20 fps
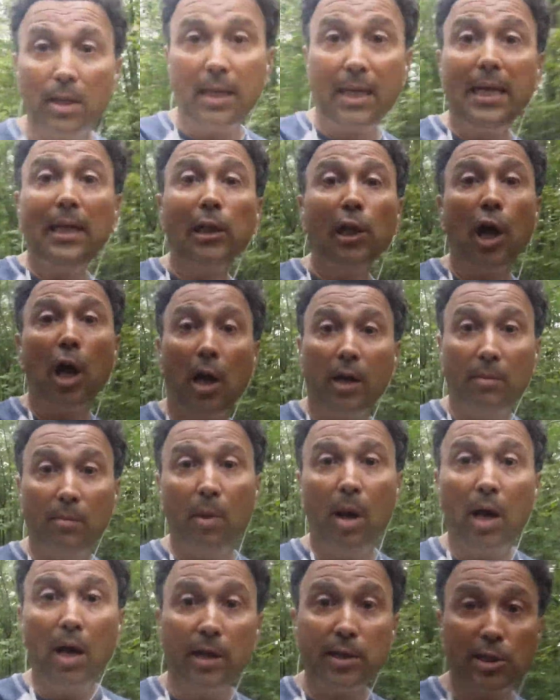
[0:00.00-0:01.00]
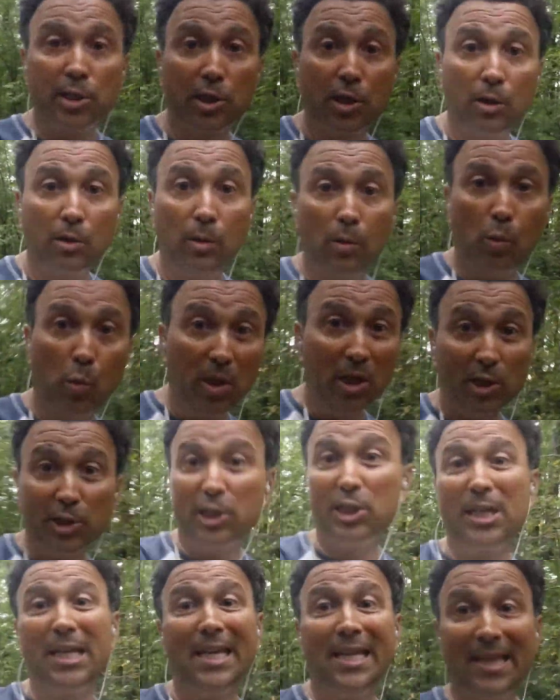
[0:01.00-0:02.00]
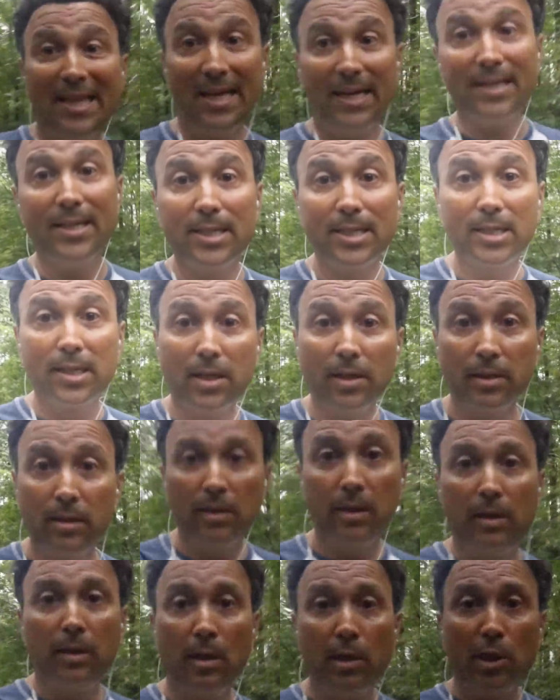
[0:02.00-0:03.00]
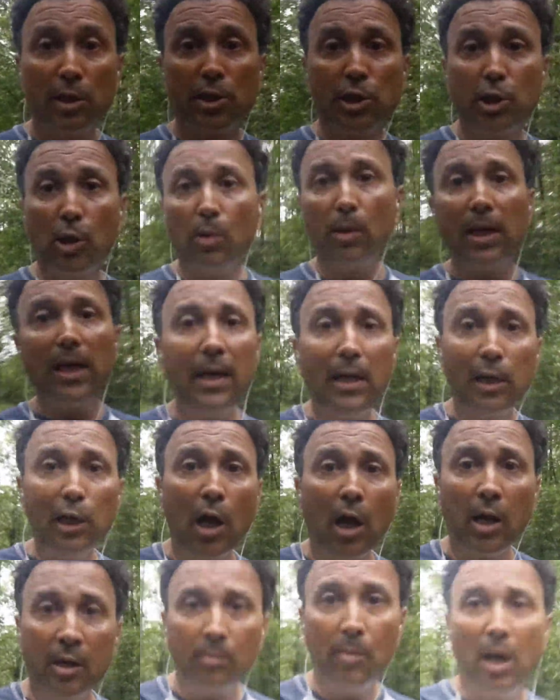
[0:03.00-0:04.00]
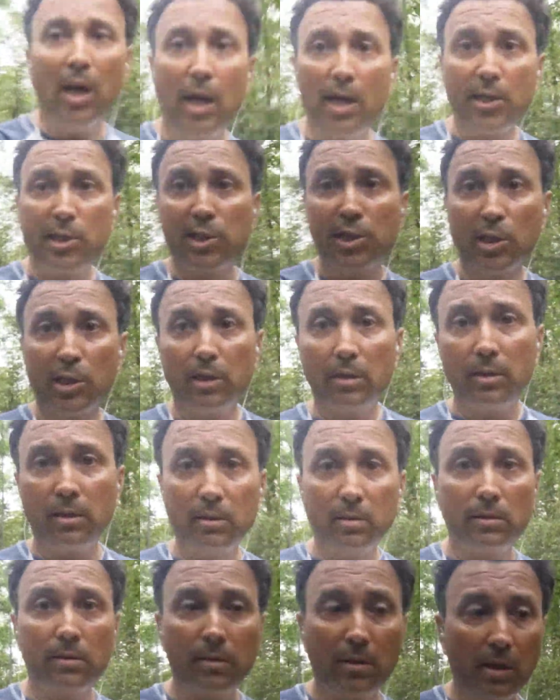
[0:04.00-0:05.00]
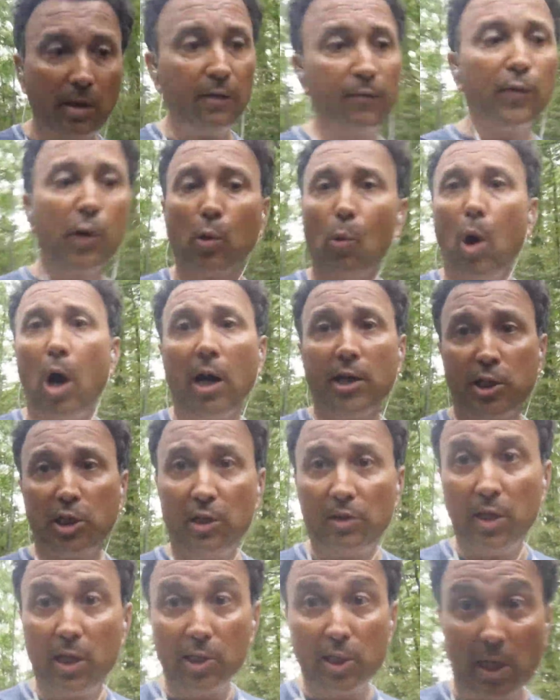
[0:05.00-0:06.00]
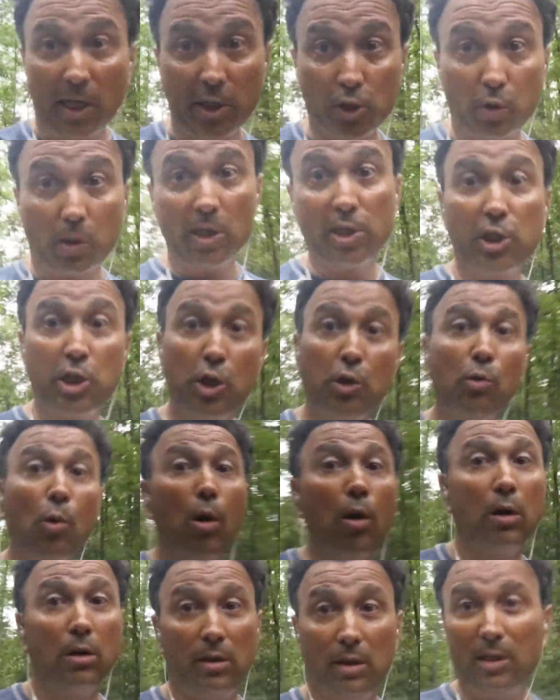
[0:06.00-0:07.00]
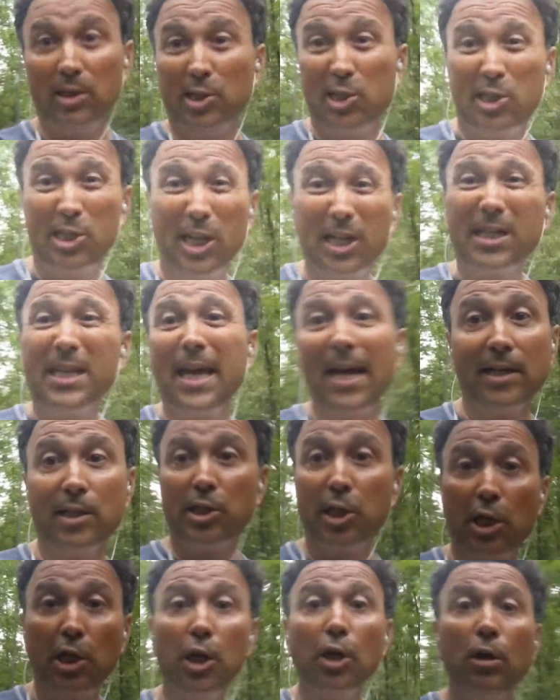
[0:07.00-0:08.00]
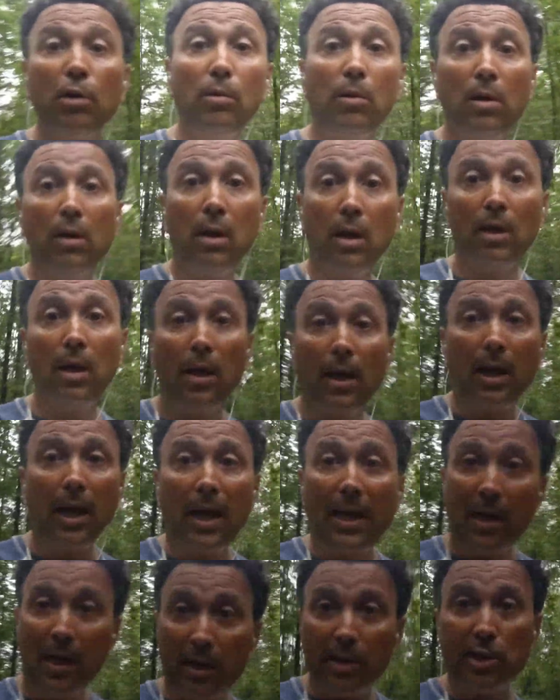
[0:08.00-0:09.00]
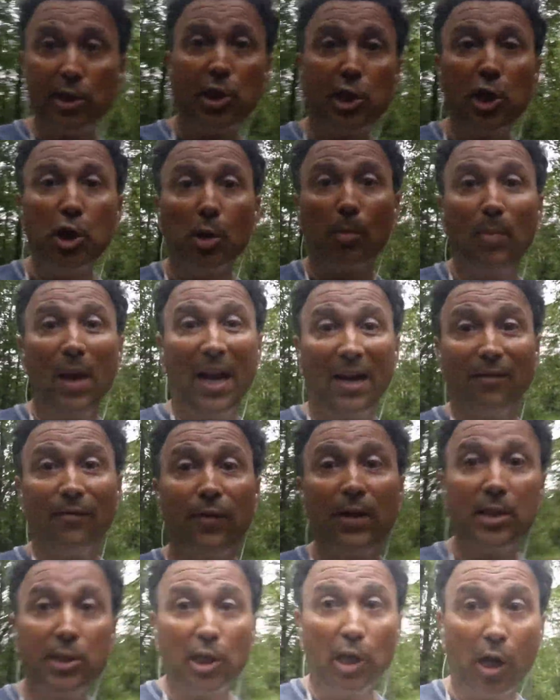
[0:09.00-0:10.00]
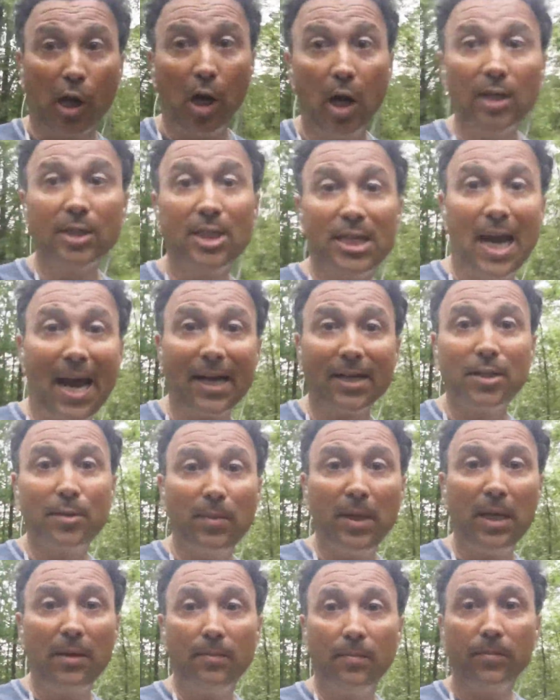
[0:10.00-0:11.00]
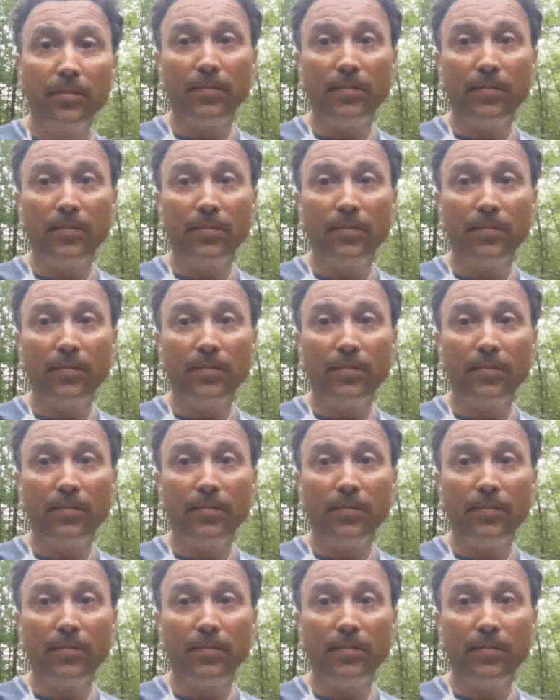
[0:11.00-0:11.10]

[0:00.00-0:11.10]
Elon Musk will see this. So Elon Musk, if you're watching this, I trust this did get to you and it is to your benefit to contact me.